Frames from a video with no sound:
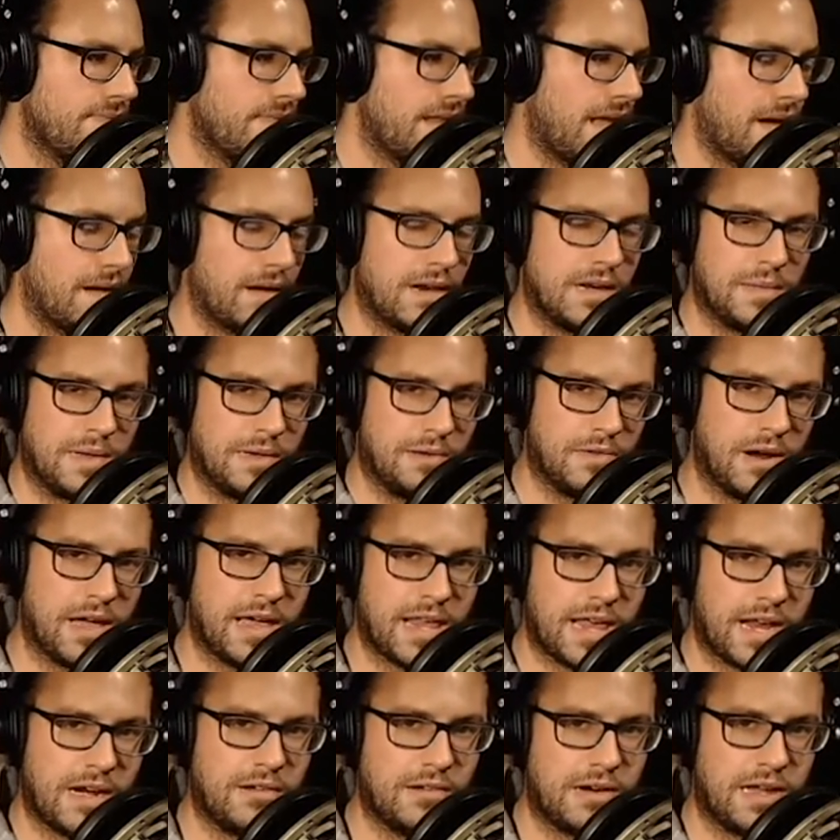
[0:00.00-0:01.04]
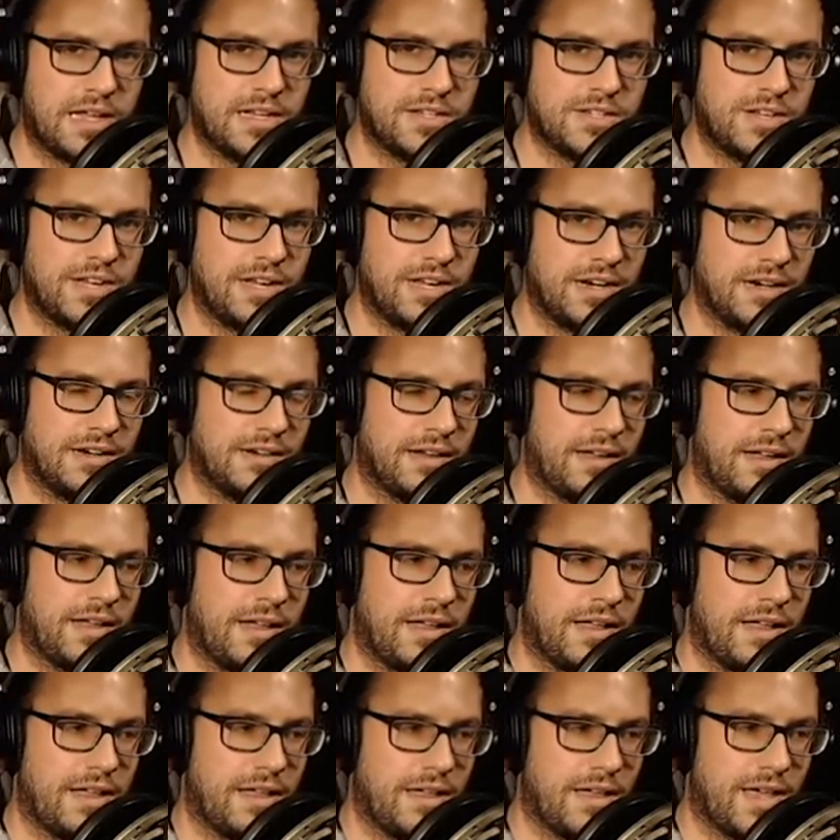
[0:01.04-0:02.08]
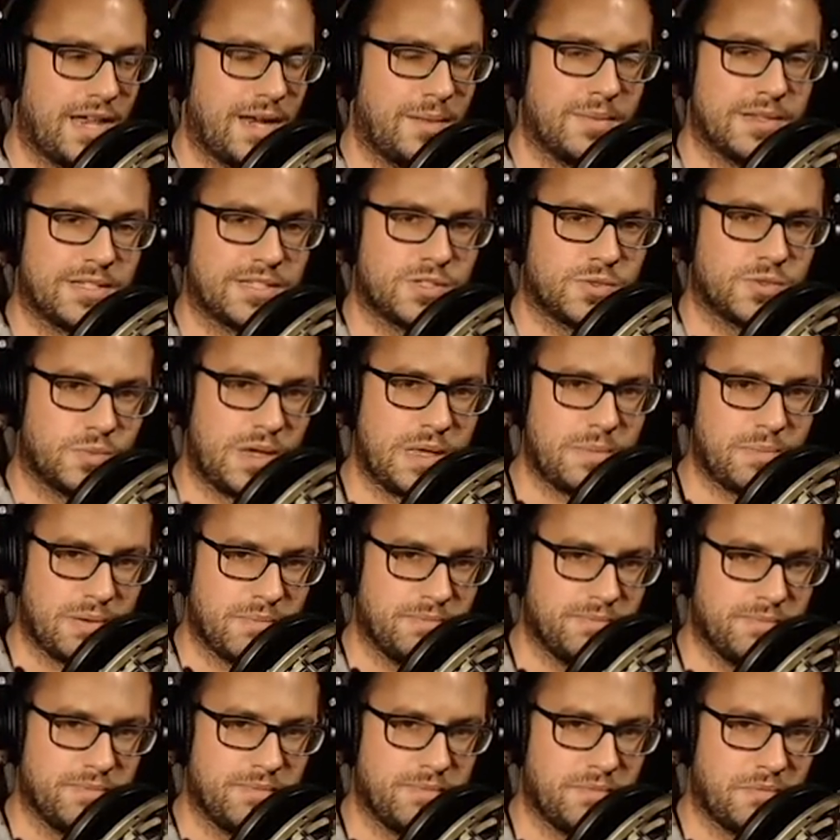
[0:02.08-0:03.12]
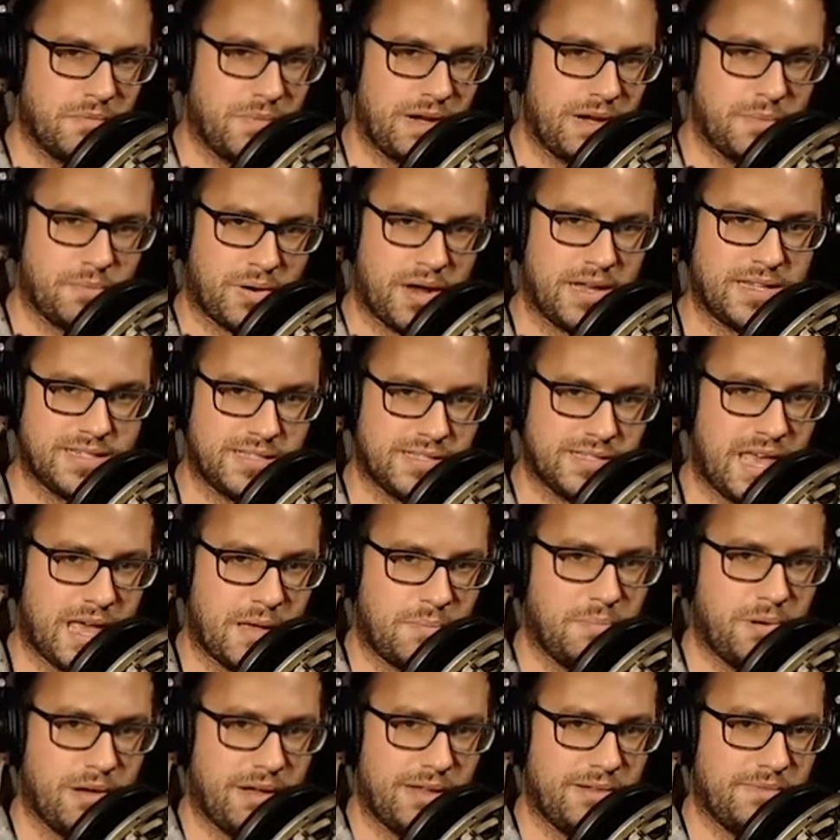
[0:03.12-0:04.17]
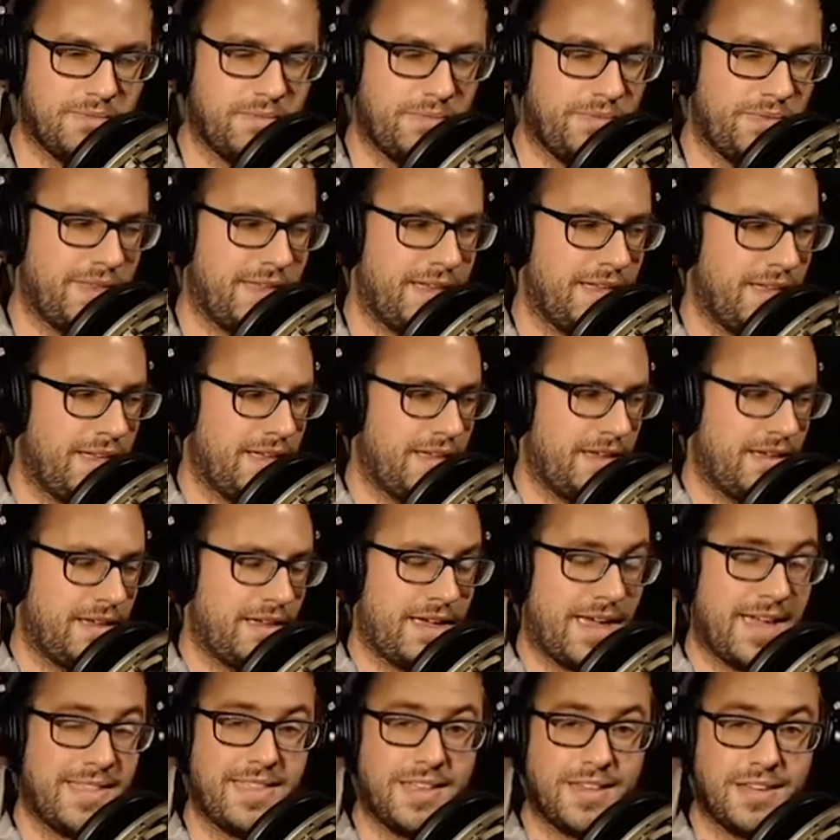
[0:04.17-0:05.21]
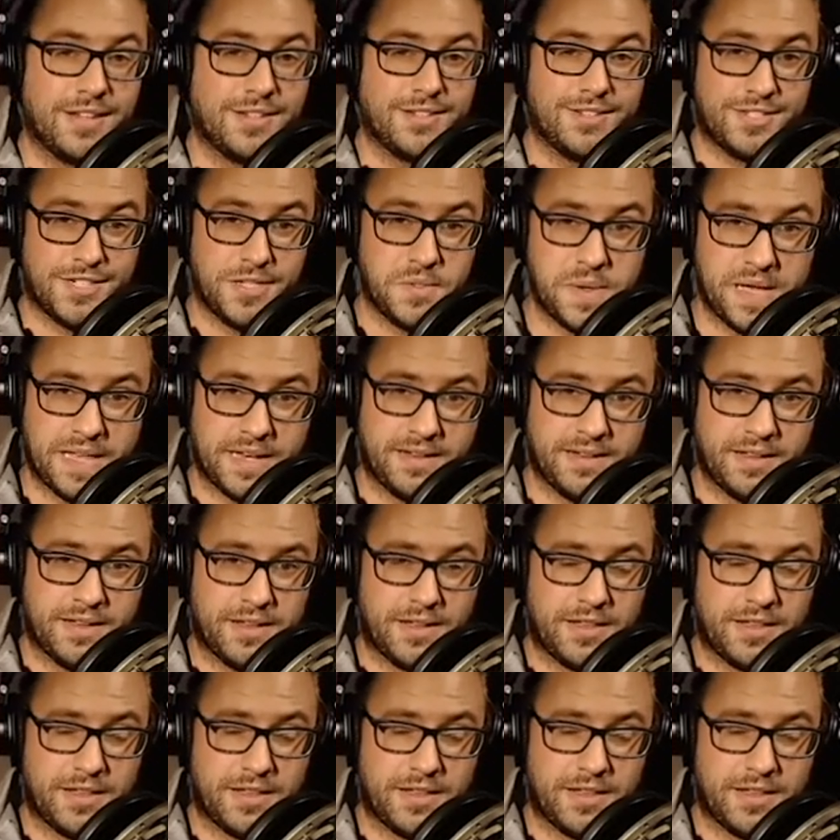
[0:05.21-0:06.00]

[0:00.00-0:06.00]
I'm going to be right out of range here, and I'm going to sweep him when he presses that button. And then you do it.